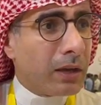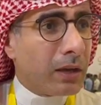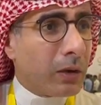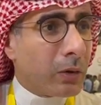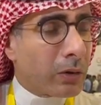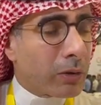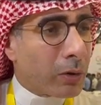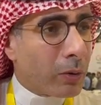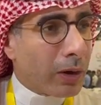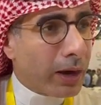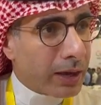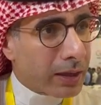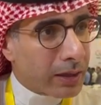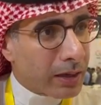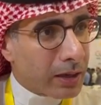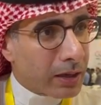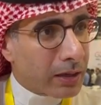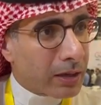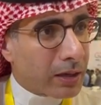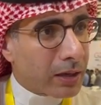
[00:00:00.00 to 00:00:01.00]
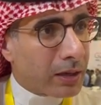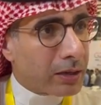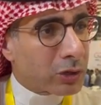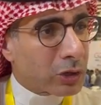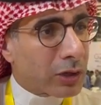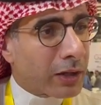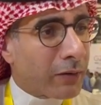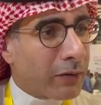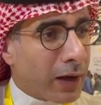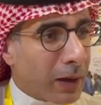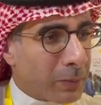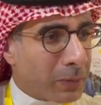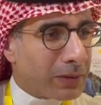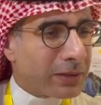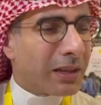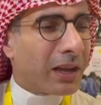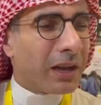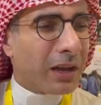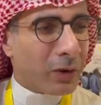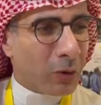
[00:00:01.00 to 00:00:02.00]
although I think it should have
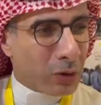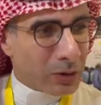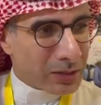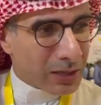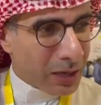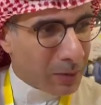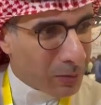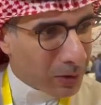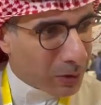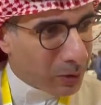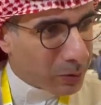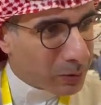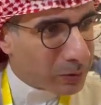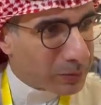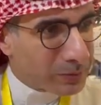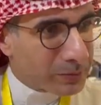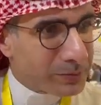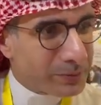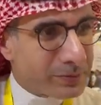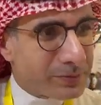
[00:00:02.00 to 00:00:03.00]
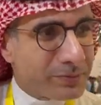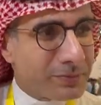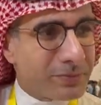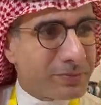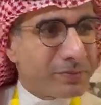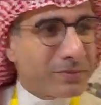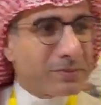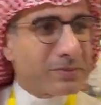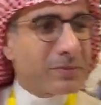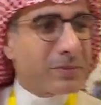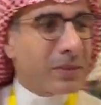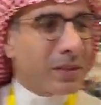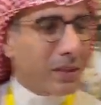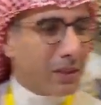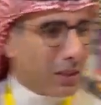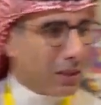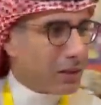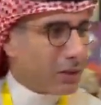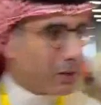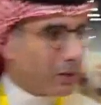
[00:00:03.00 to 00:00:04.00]
happened a long time ago. Thank you so much.